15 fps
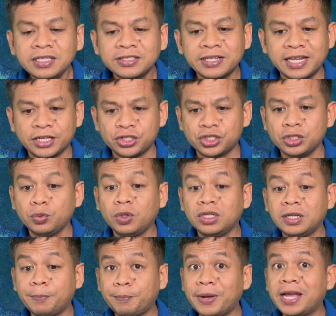selection will
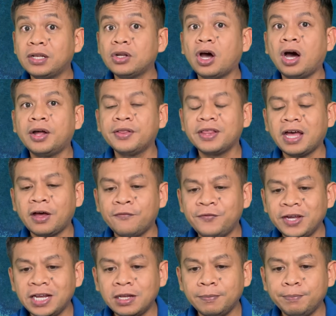depend on the
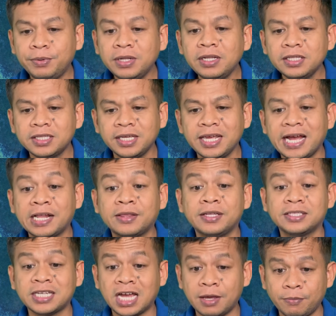availability at the
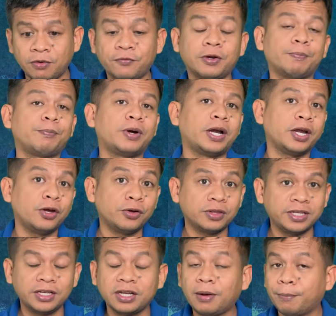time of your
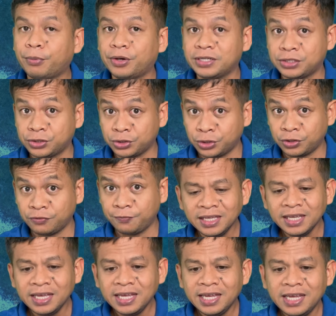priority number is served.
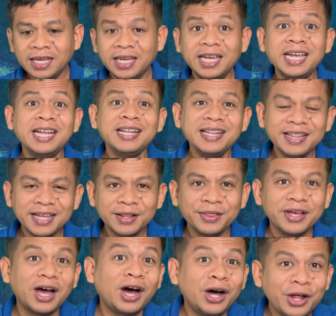And then
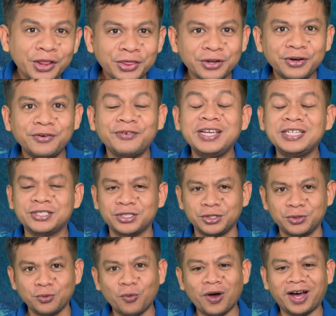the other
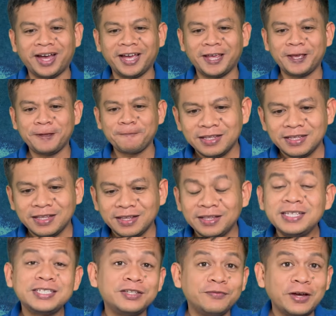reason why
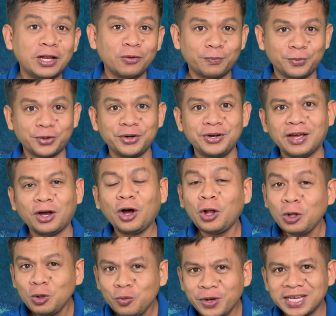this developer
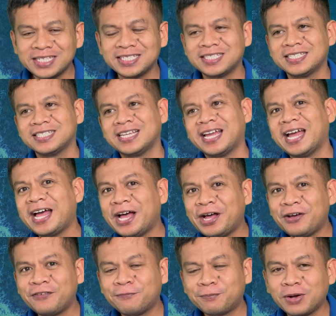always
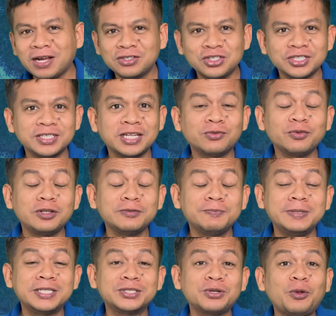have projects that will
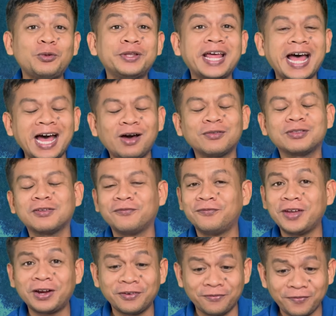be sold out
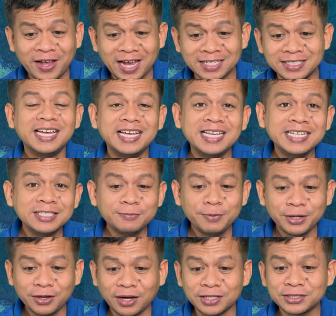very fast is
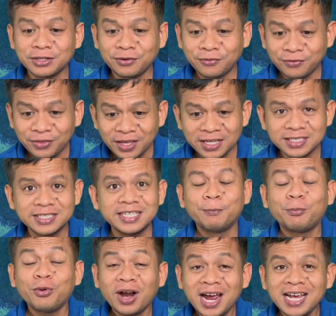because of this
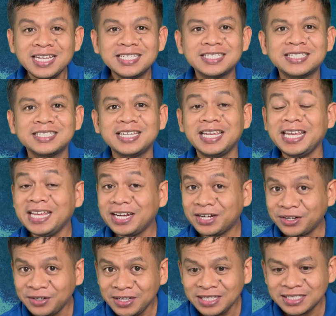price
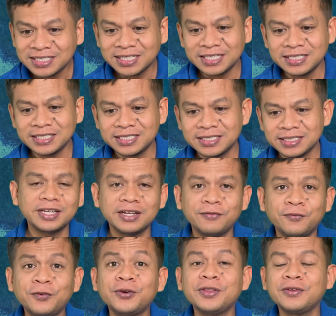increases
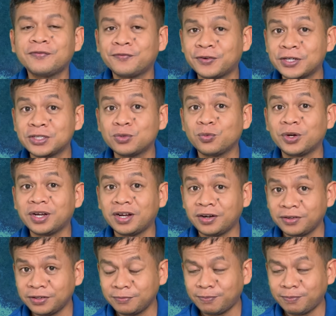for the first 100